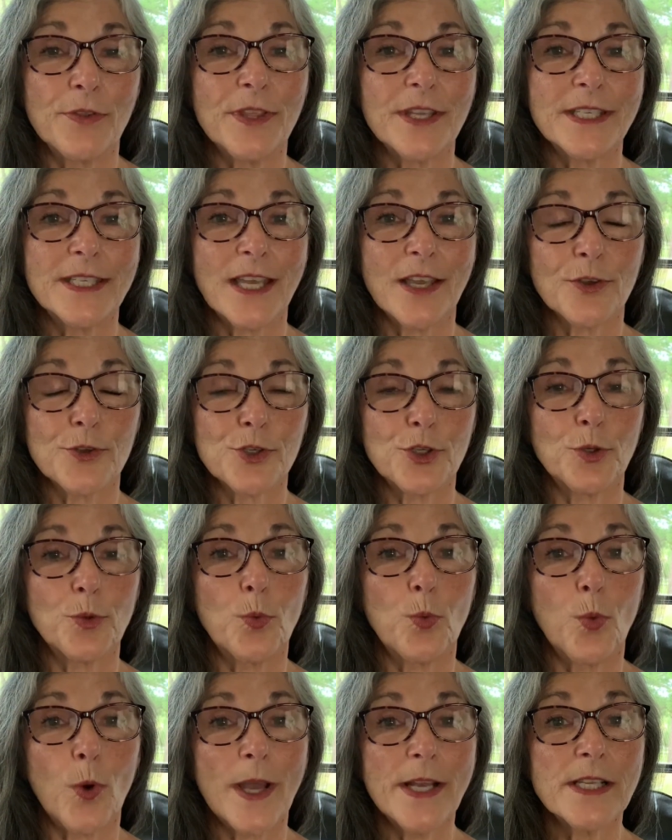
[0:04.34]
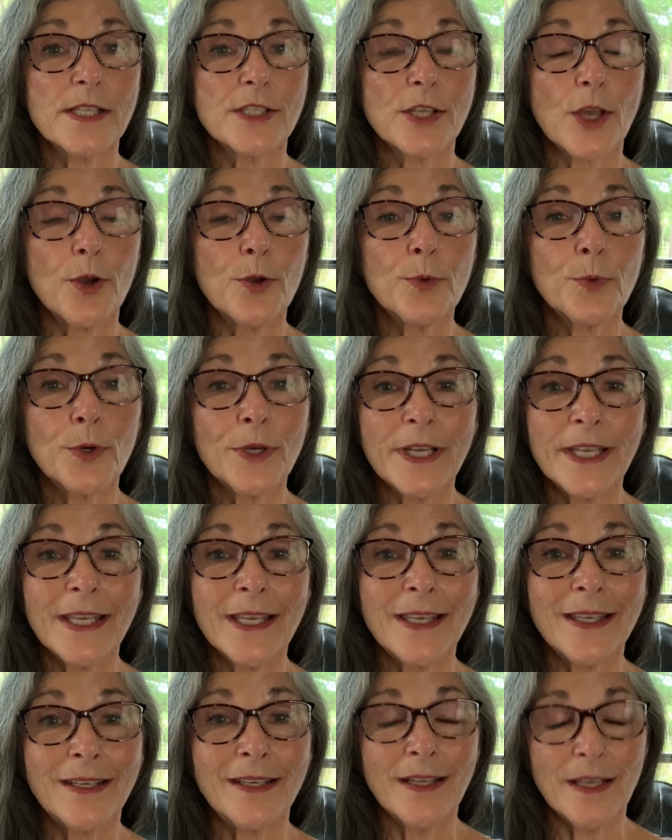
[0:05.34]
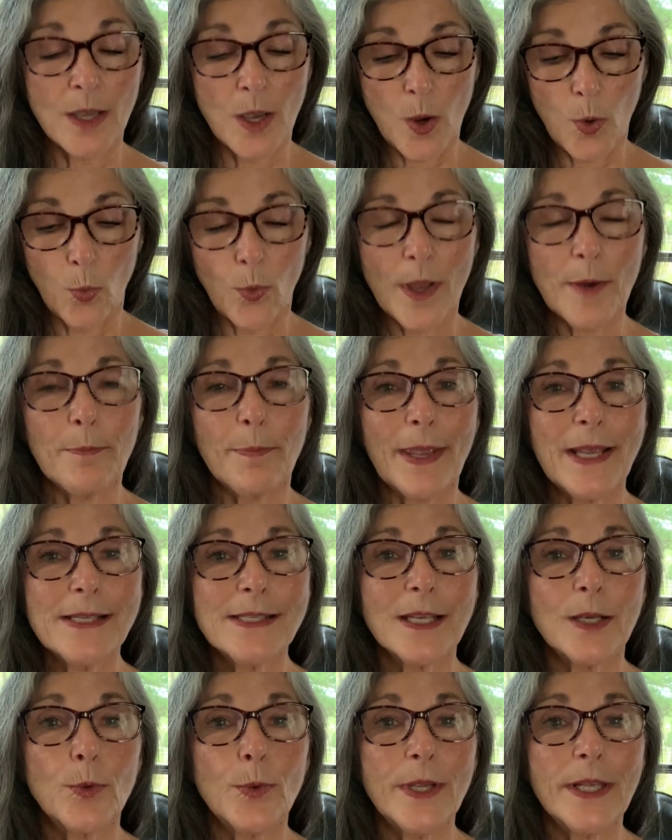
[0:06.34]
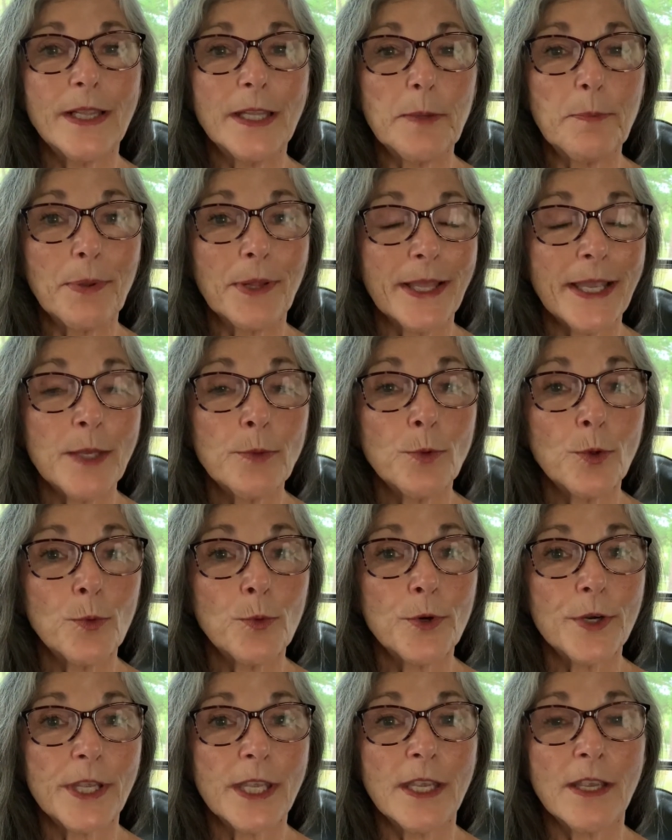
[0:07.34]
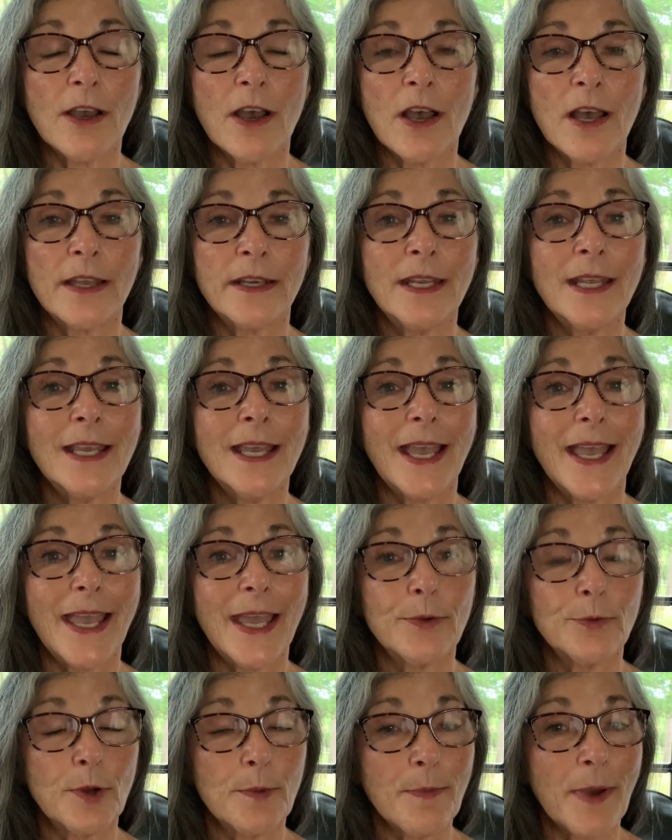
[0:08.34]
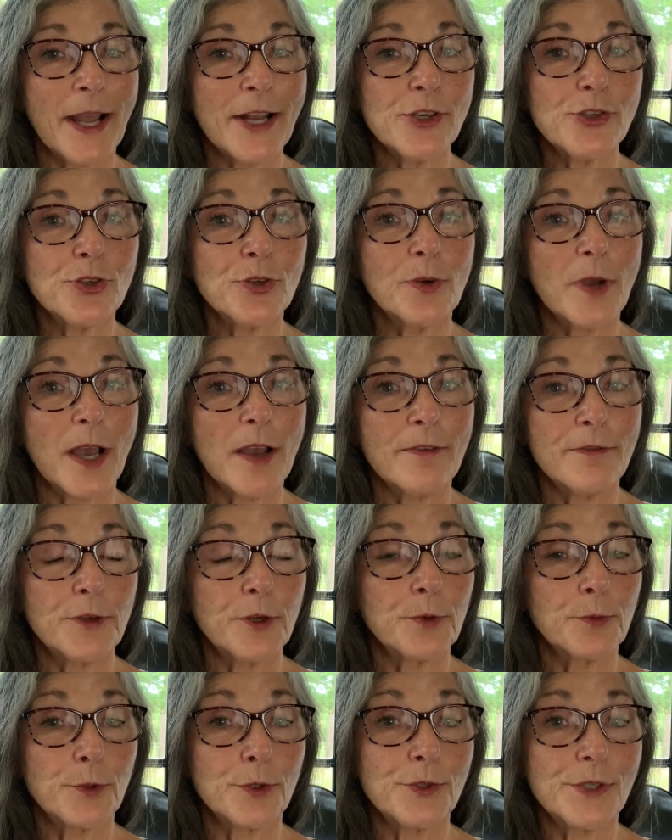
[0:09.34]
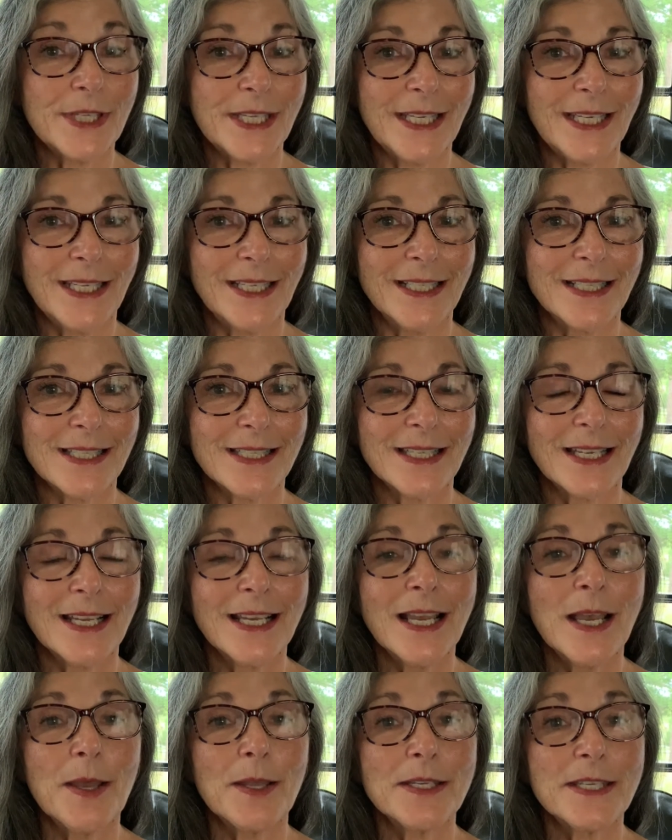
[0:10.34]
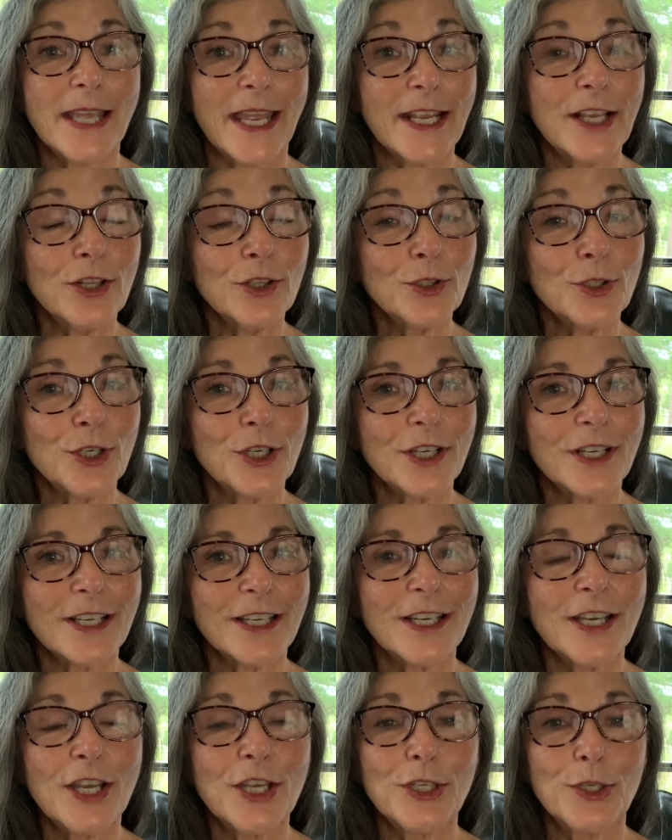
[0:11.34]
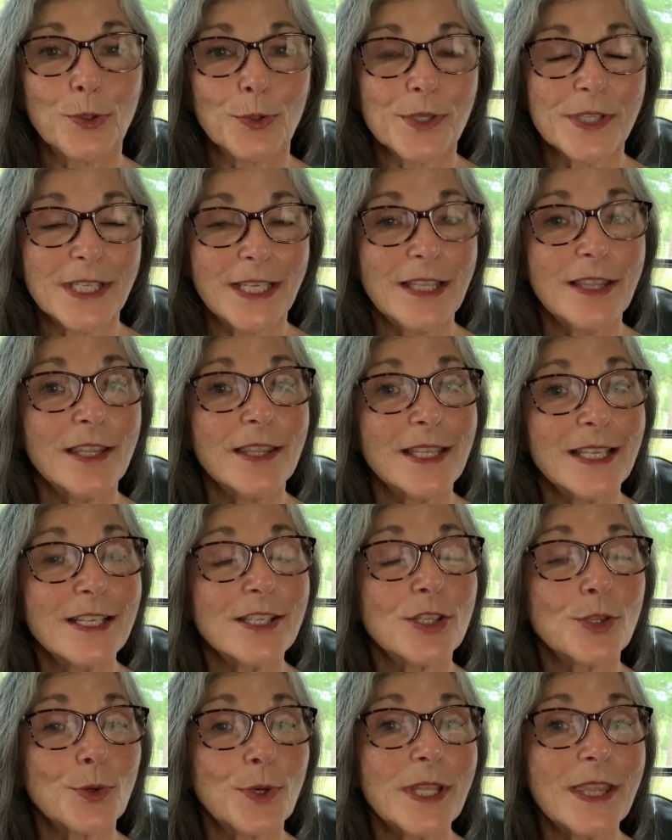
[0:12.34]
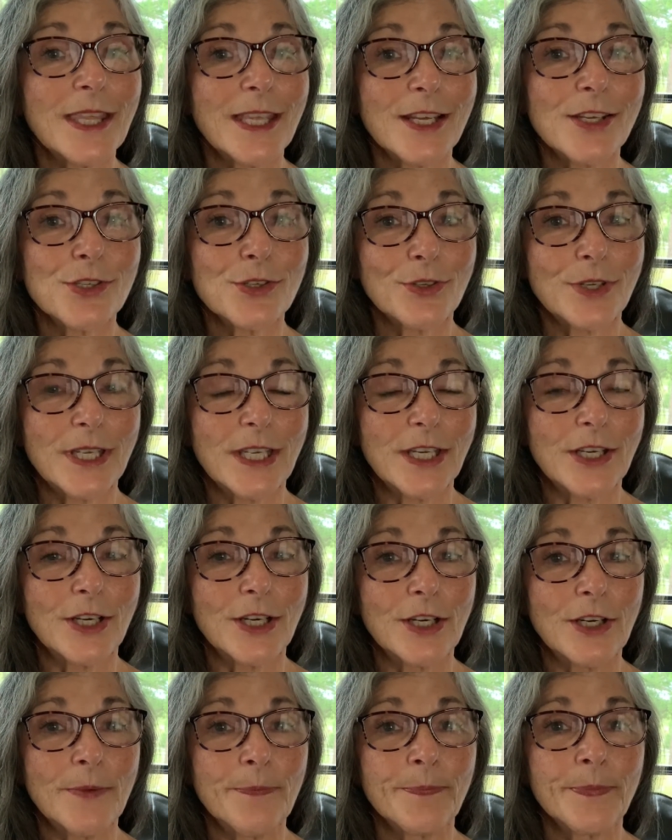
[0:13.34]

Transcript: that tells you what zone we're in, what basic weekly plan we're working on, and reminds you of your routines. Take a look, you'll see that these three things are here.